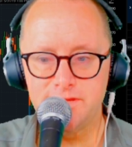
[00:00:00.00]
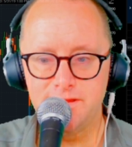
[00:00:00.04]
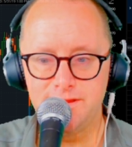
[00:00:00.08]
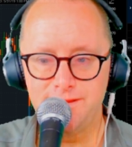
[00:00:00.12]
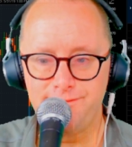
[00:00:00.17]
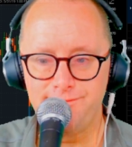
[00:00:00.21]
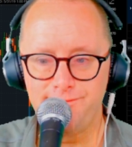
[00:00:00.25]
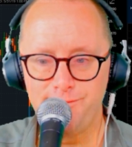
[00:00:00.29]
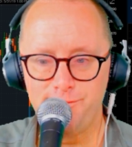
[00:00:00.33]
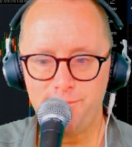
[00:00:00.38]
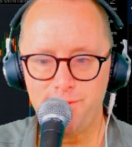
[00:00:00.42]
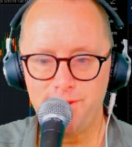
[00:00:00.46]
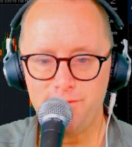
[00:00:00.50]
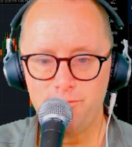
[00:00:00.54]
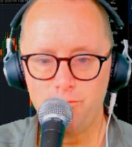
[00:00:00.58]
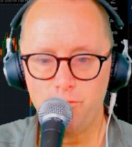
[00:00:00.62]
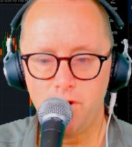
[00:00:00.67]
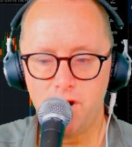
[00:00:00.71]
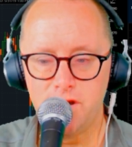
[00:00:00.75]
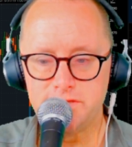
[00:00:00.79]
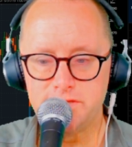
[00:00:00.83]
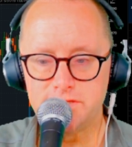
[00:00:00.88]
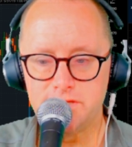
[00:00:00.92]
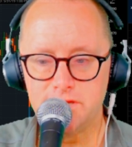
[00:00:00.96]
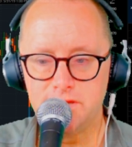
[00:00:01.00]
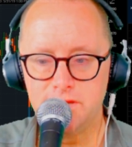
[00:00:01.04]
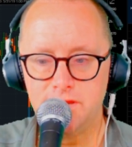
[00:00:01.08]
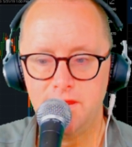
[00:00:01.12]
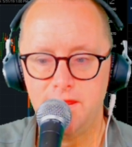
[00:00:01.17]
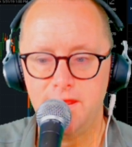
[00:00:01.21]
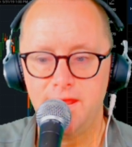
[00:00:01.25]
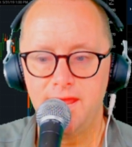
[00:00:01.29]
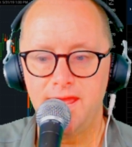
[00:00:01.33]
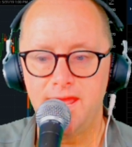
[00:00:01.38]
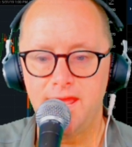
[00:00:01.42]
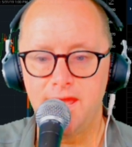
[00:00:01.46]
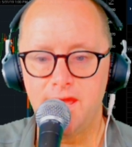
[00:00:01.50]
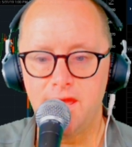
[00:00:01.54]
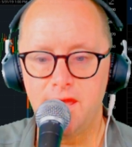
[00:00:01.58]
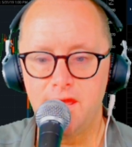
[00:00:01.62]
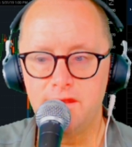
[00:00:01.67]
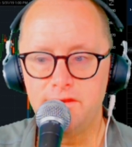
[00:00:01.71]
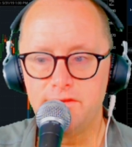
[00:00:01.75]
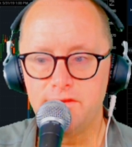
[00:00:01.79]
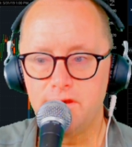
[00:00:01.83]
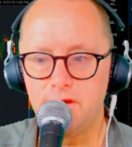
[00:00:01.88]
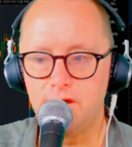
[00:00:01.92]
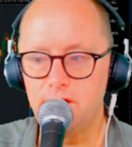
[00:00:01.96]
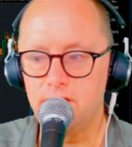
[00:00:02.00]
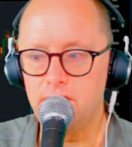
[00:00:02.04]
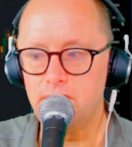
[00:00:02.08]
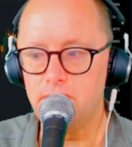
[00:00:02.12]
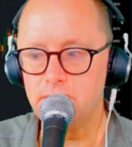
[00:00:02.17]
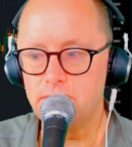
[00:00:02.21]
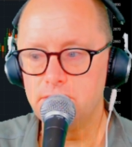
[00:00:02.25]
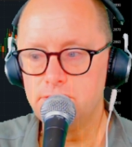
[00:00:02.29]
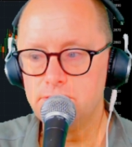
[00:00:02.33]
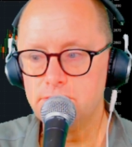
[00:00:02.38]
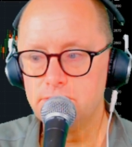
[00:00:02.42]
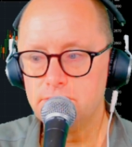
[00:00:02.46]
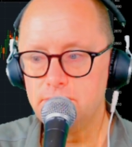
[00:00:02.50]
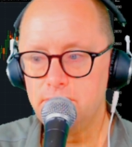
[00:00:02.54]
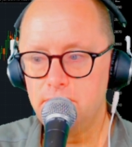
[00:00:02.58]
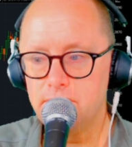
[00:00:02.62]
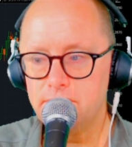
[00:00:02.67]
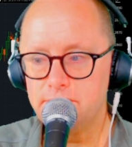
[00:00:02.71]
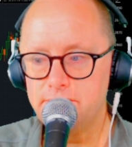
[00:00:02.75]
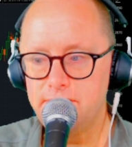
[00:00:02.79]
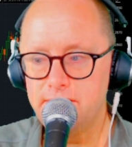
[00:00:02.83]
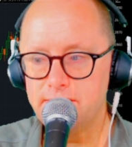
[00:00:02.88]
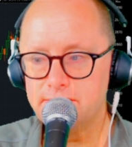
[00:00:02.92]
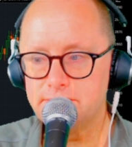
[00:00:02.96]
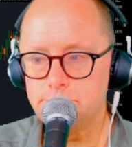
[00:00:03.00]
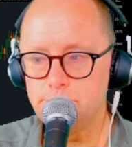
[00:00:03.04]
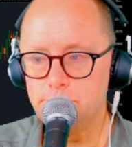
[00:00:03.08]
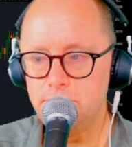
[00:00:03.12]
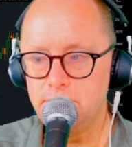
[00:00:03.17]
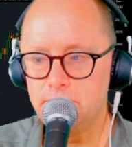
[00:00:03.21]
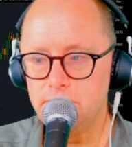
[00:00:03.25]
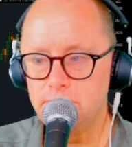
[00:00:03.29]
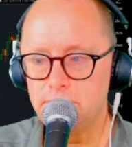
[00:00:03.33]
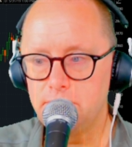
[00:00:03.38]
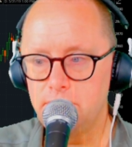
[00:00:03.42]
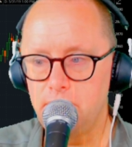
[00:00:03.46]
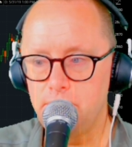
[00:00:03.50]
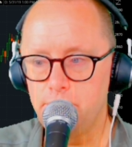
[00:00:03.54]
everybody watching, and good luck next week.